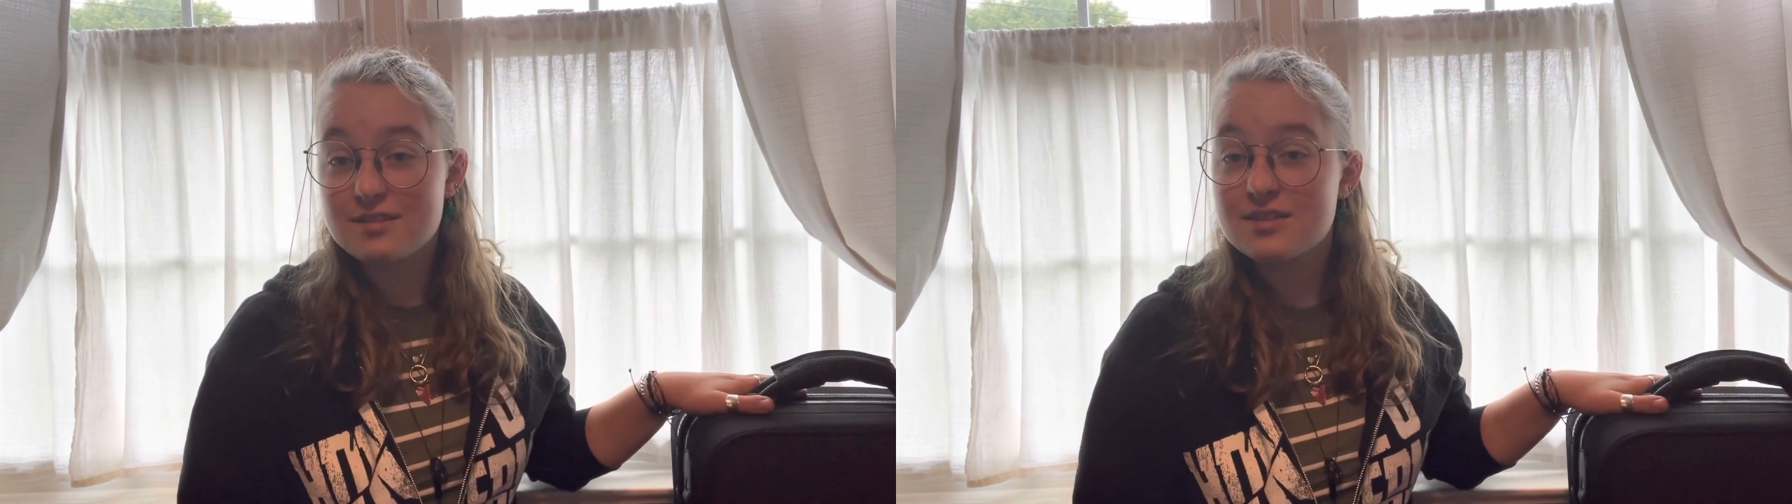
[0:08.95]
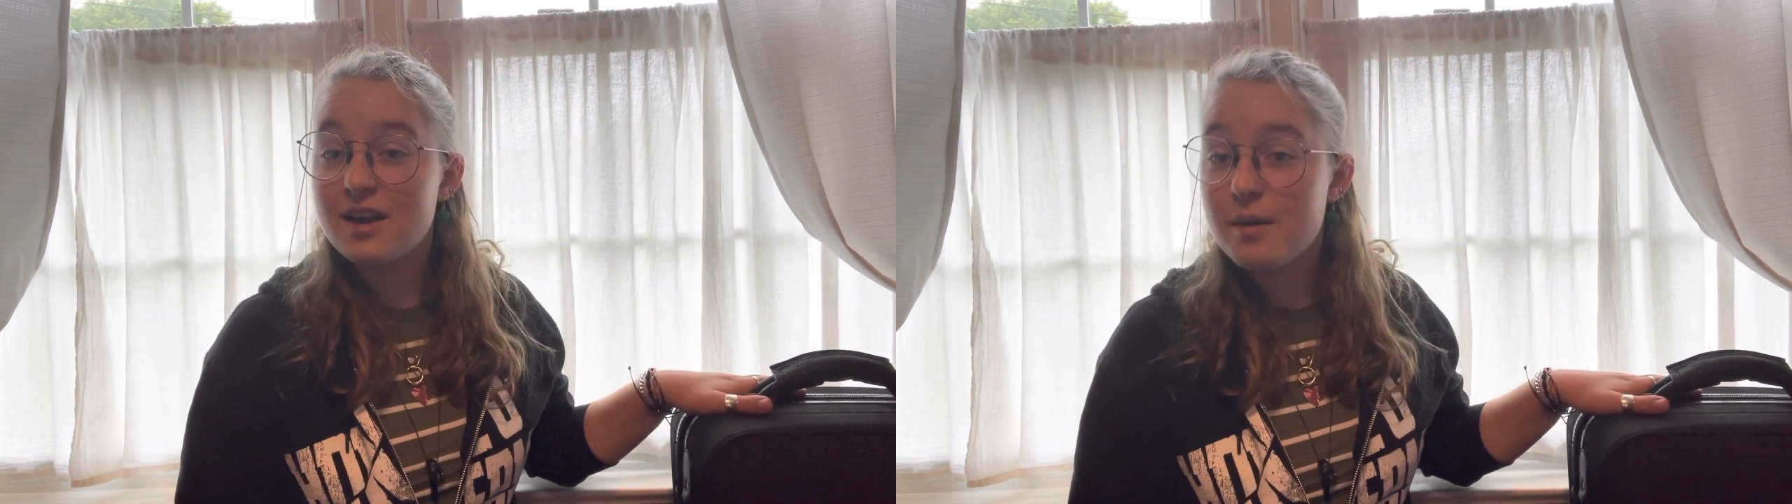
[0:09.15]

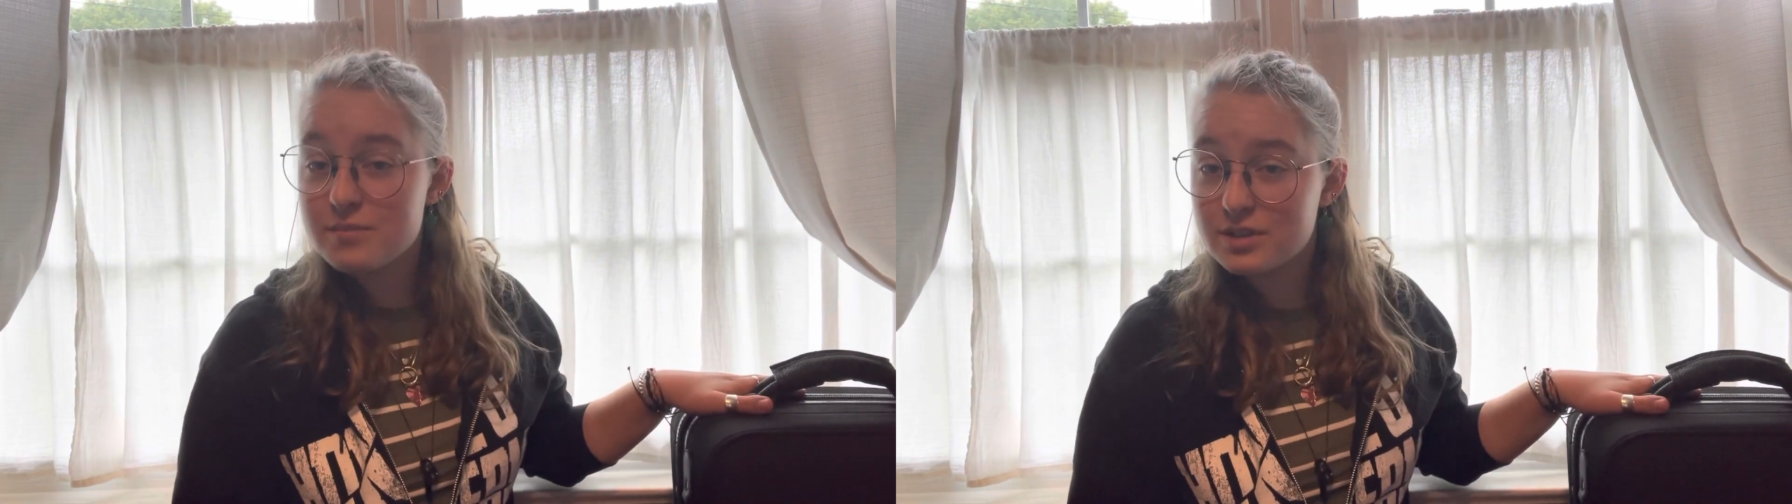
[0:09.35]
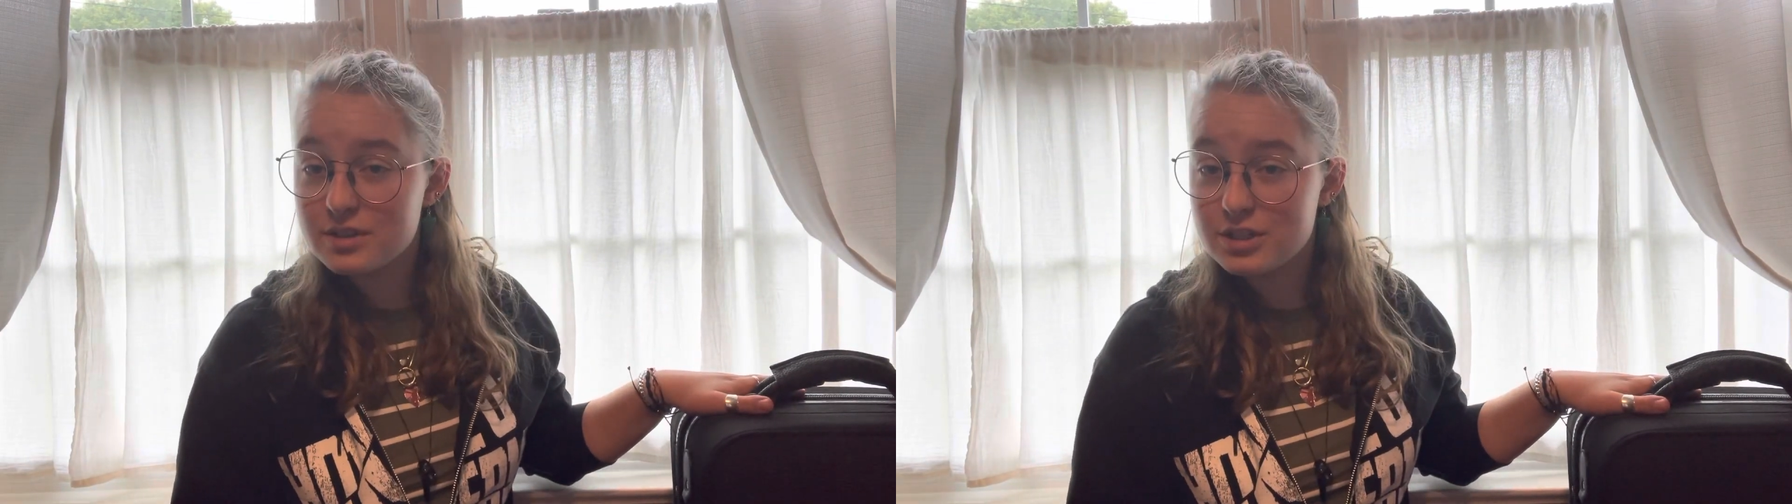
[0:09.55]
and I'm
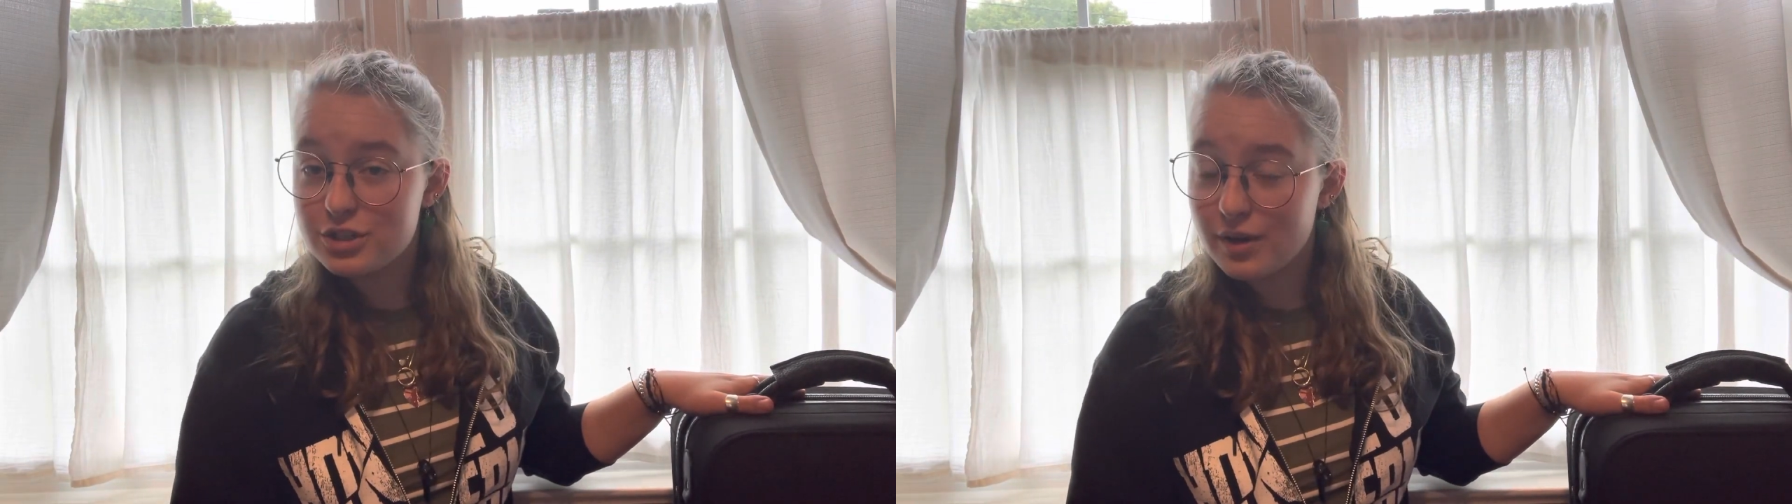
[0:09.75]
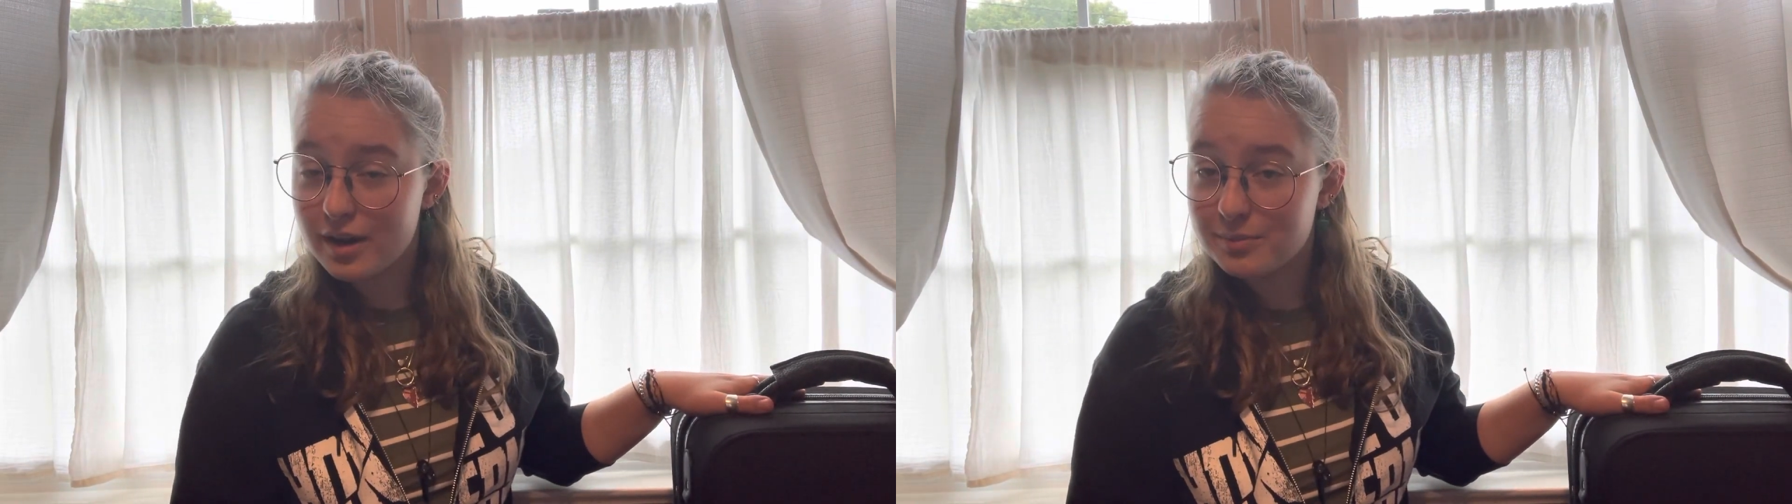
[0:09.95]
going to teach
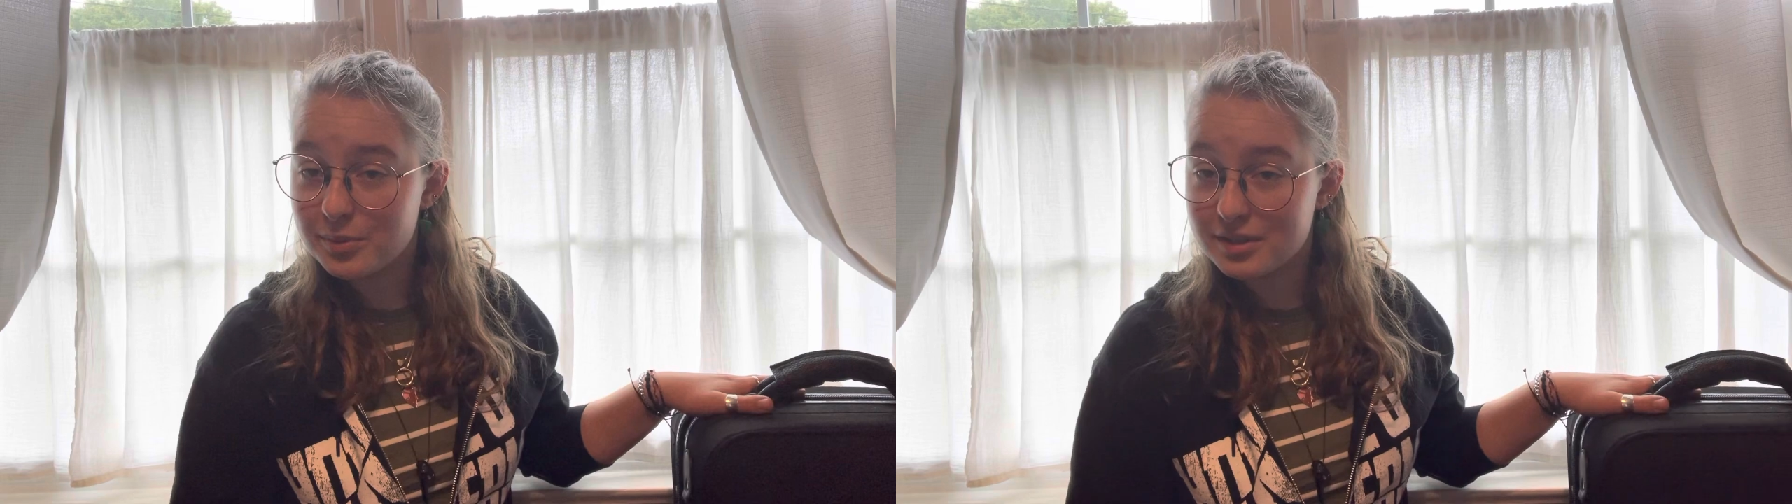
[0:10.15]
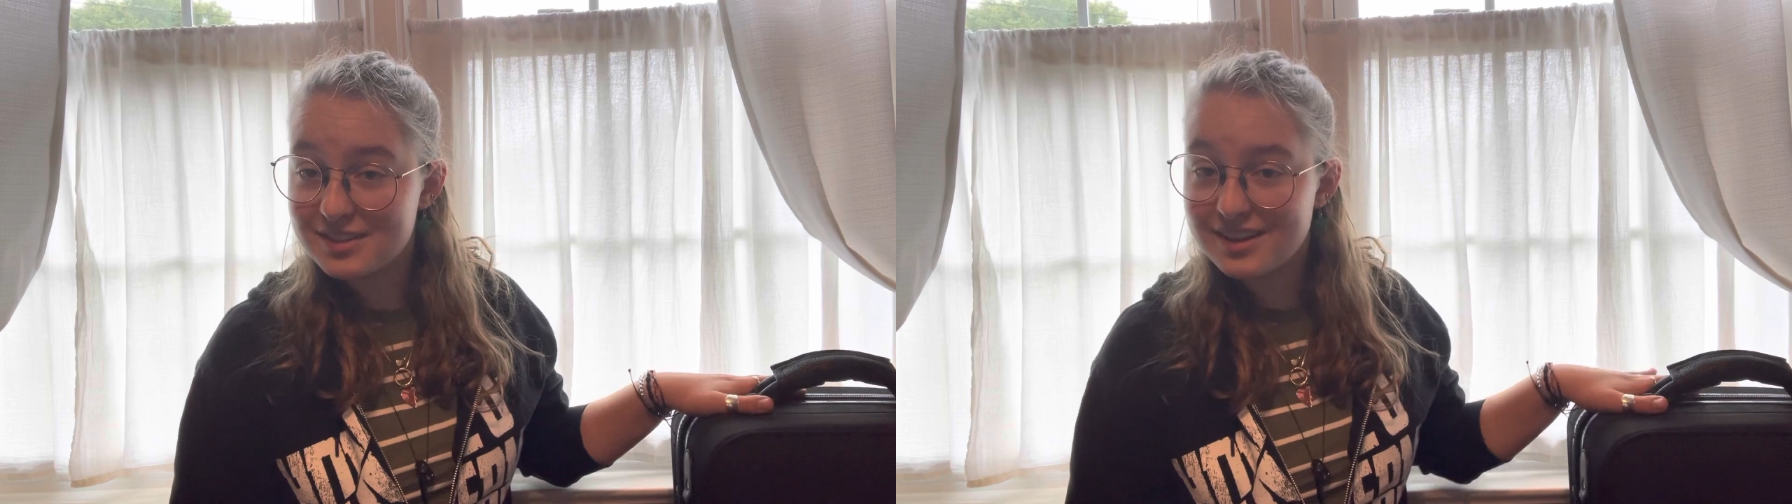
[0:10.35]
you how to put
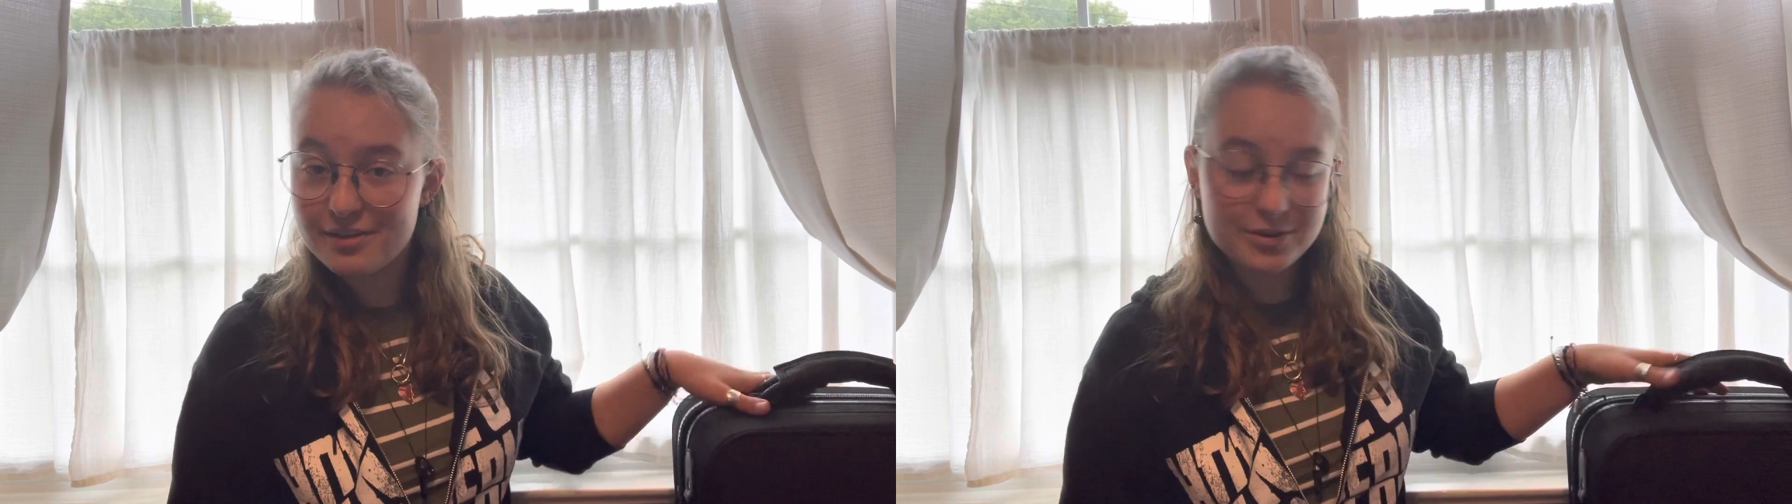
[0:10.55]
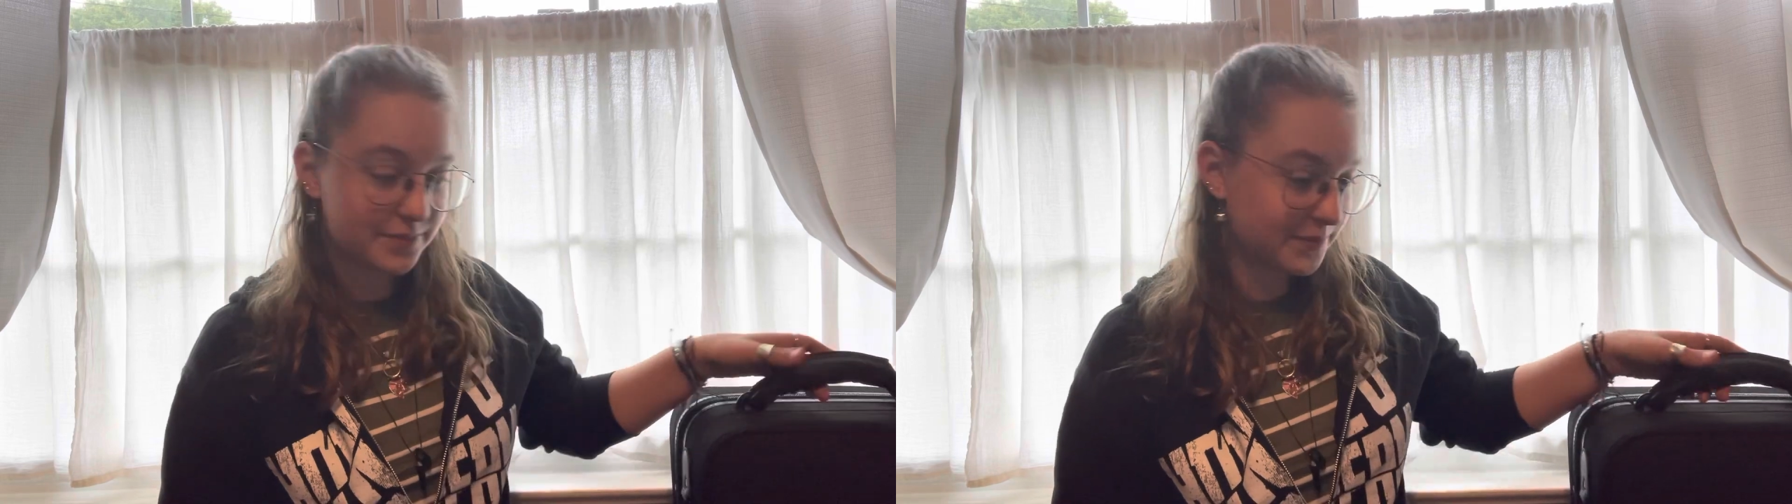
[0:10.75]
it
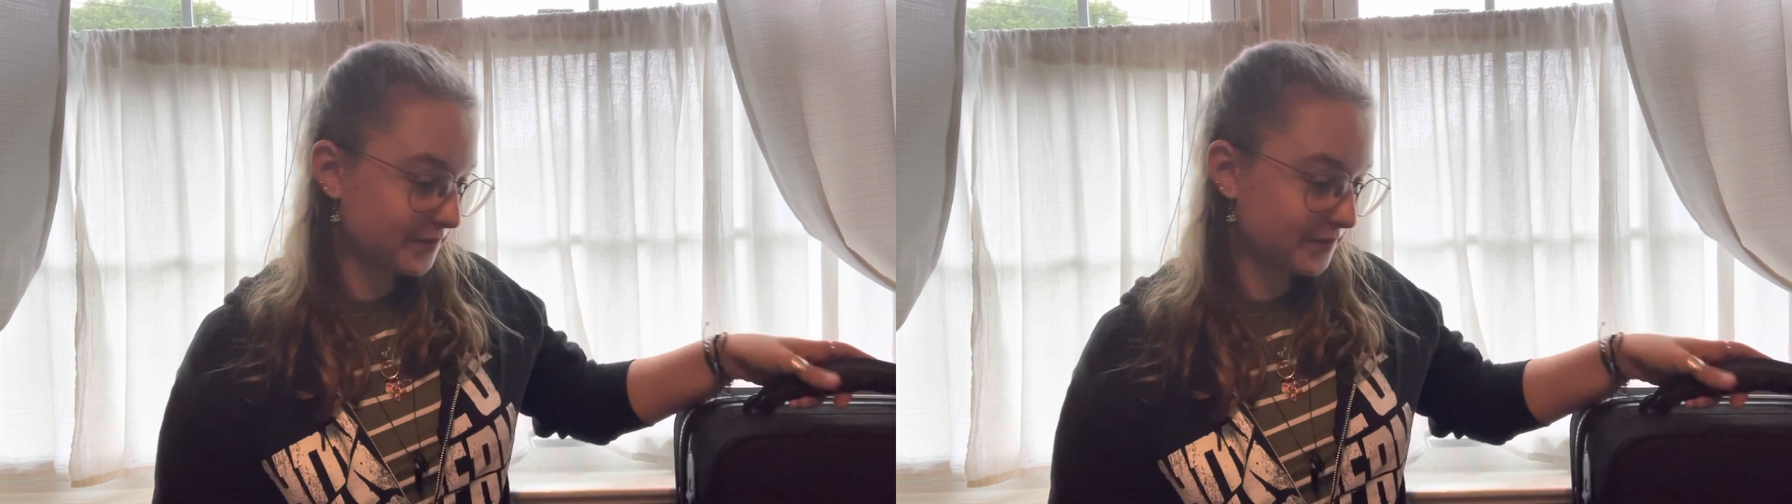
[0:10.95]
together.